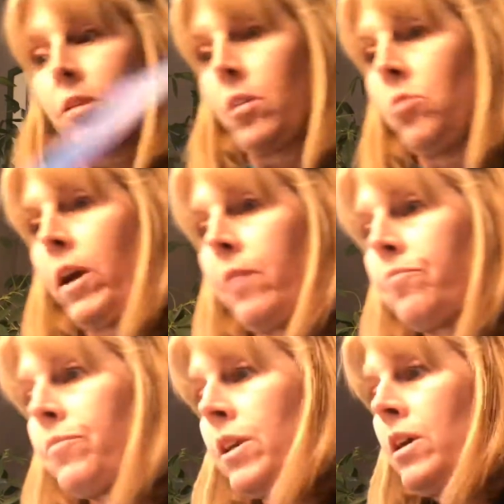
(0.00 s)
Okay,
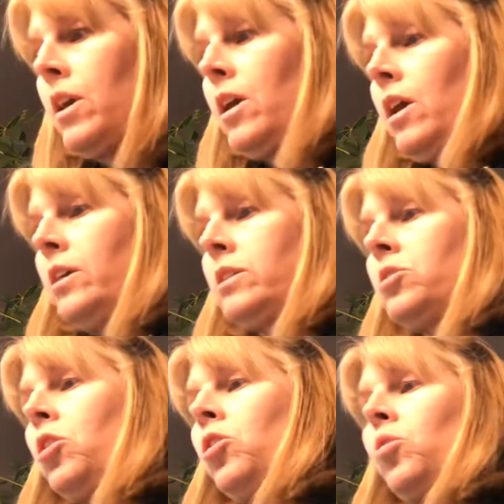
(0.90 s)

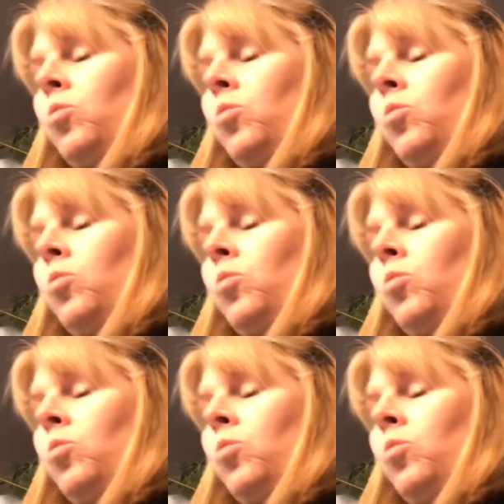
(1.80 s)
so